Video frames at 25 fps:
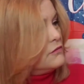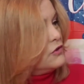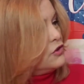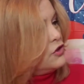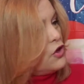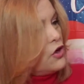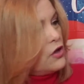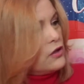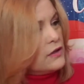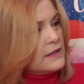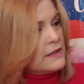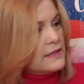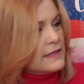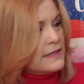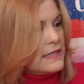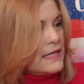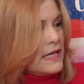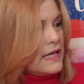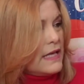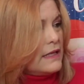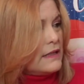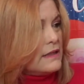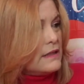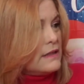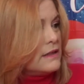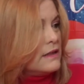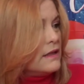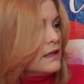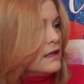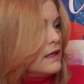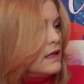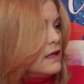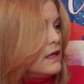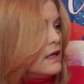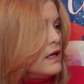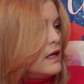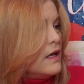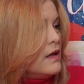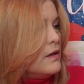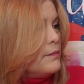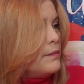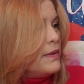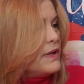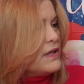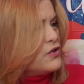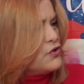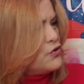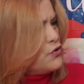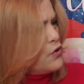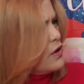Dot said.
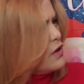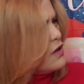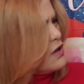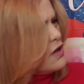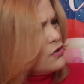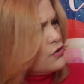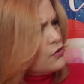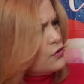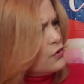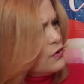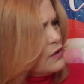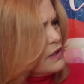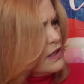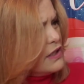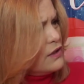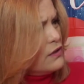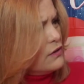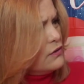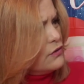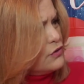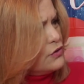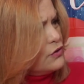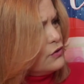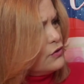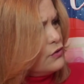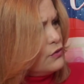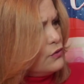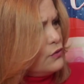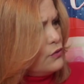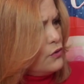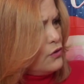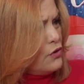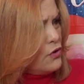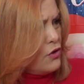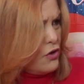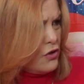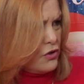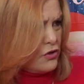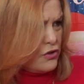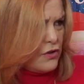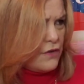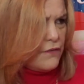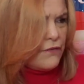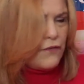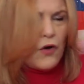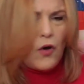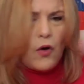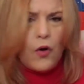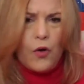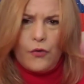But you're not too little to do lots
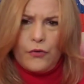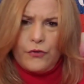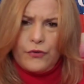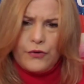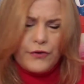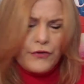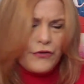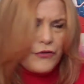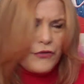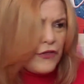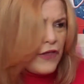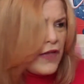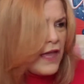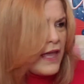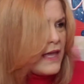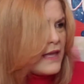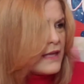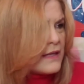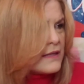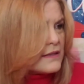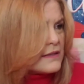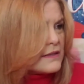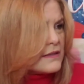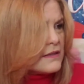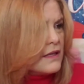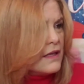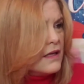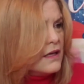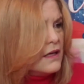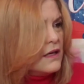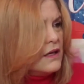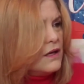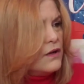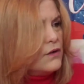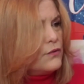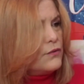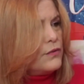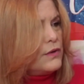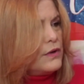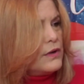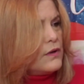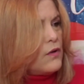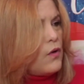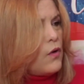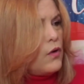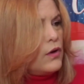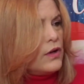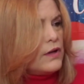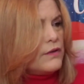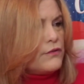of other things,
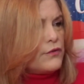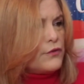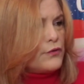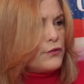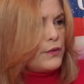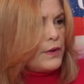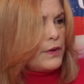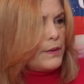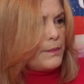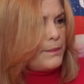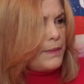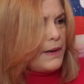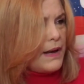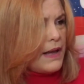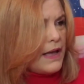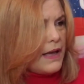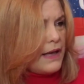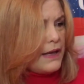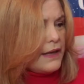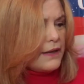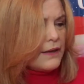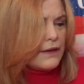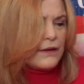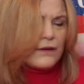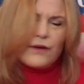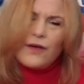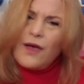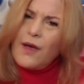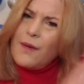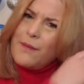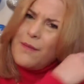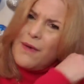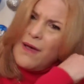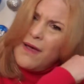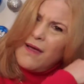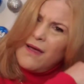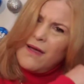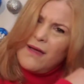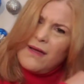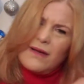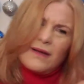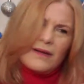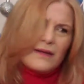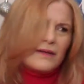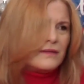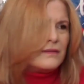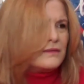Oliver replied. Come on.